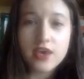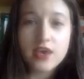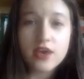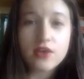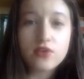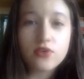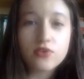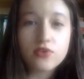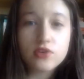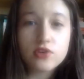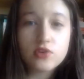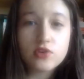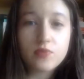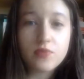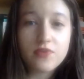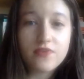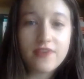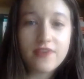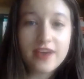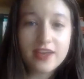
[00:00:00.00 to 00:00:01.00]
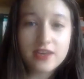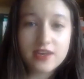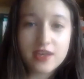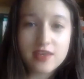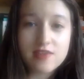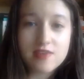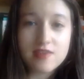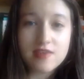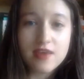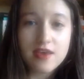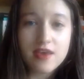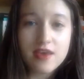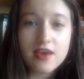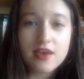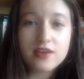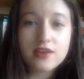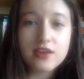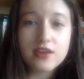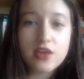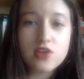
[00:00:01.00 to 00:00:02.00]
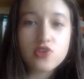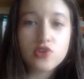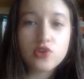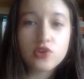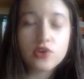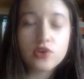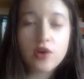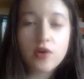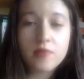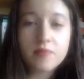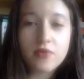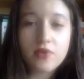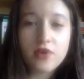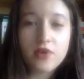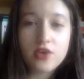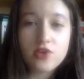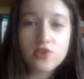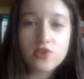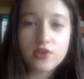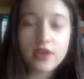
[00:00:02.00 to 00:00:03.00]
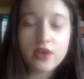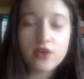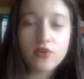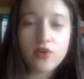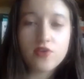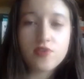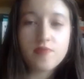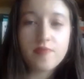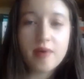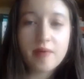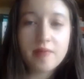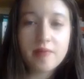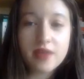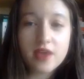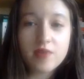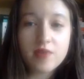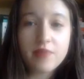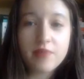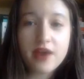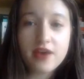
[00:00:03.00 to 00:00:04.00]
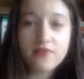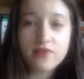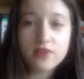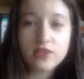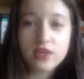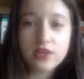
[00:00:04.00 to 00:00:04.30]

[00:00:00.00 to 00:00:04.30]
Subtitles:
In order to prevent this, international cooperation across public, private,